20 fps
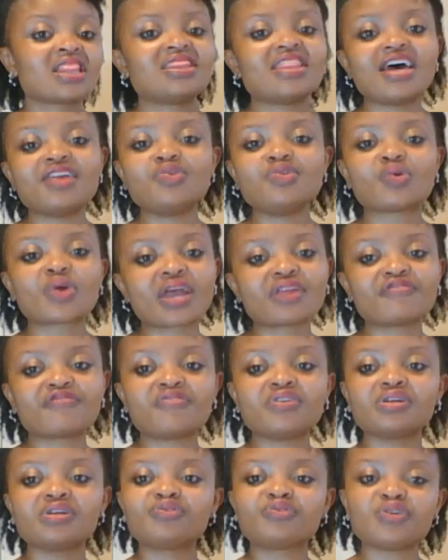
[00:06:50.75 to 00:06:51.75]
then you can
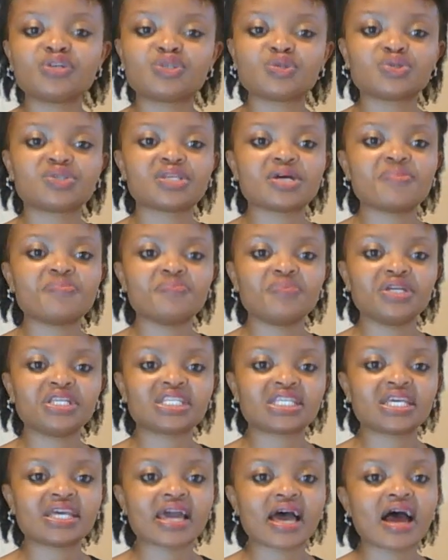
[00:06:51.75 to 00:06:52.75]
feel free to submit
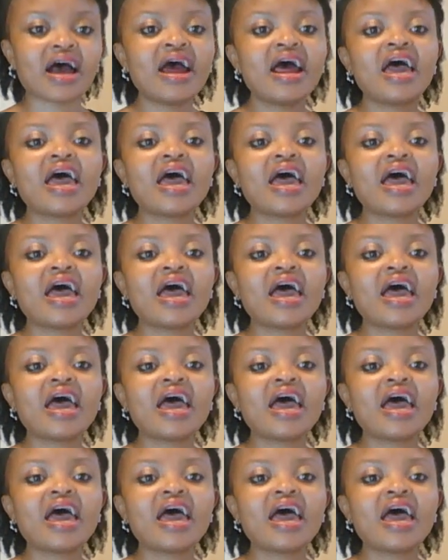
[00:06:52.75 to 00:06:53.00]
here.